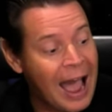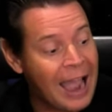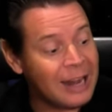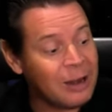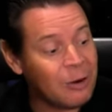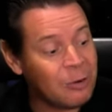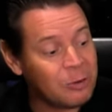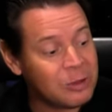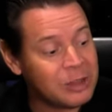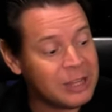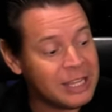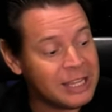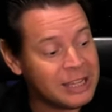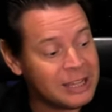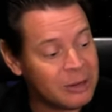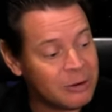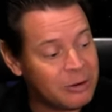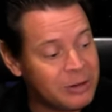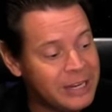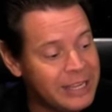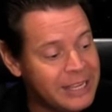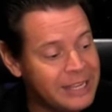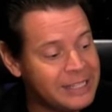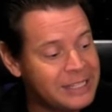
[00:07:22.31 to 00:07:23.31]
I don't think
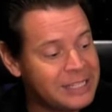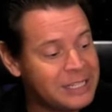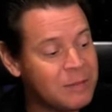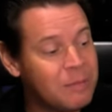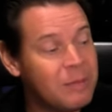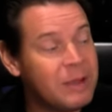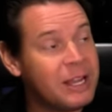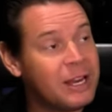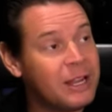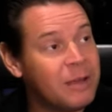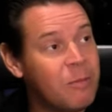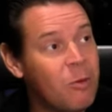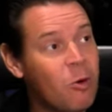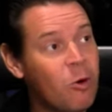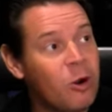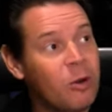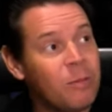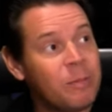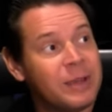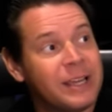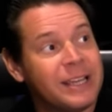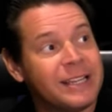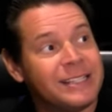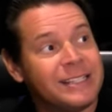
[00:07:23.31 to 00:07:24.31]
there needs to be any
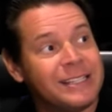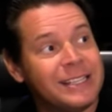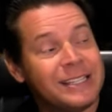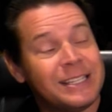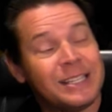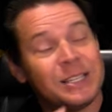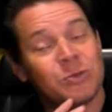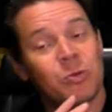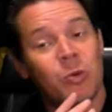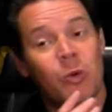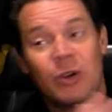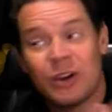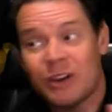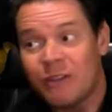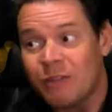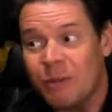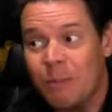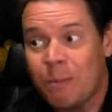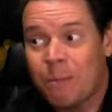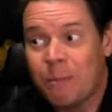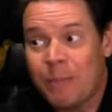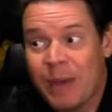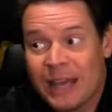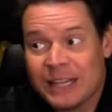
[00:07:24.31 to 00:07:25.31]
more because this is one of
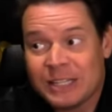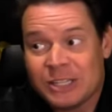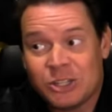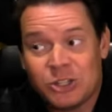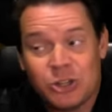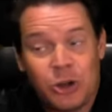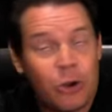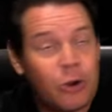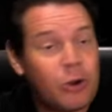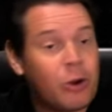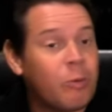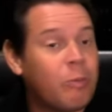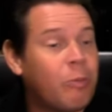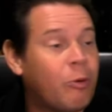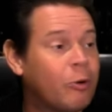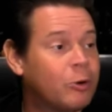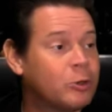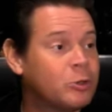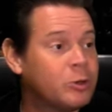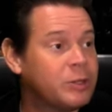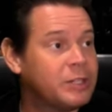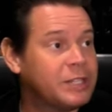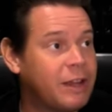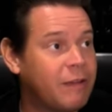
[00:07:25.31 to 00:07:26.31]
the best Joker
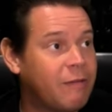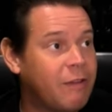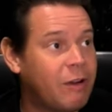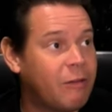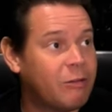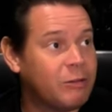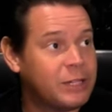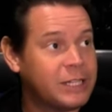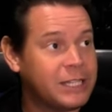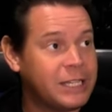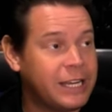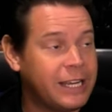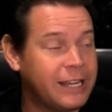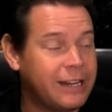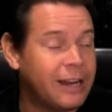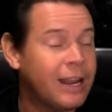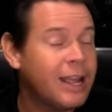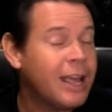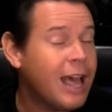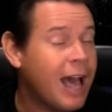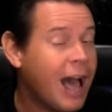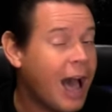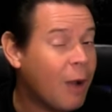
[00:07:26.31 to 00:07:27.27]
portraits I've ever seen.